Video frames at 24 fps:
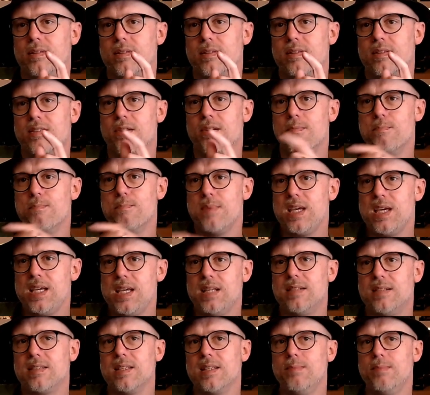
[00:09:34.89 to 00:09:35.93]
to me,
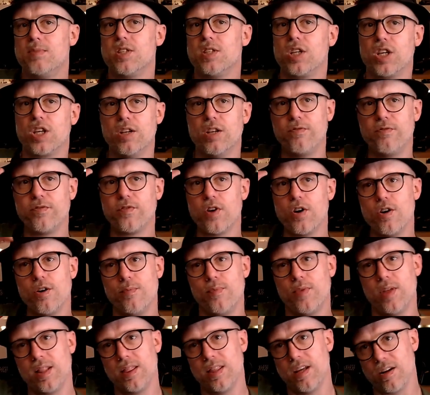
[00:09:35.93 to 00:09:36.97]
seems to confirm
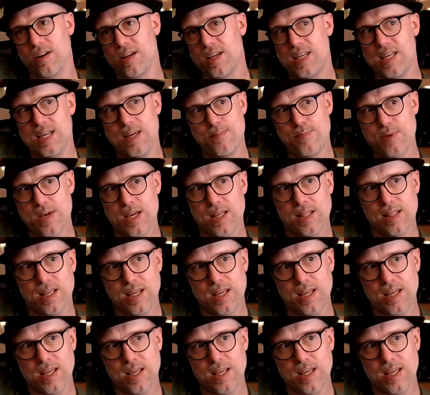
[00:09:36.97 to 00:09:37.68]
that they're keeping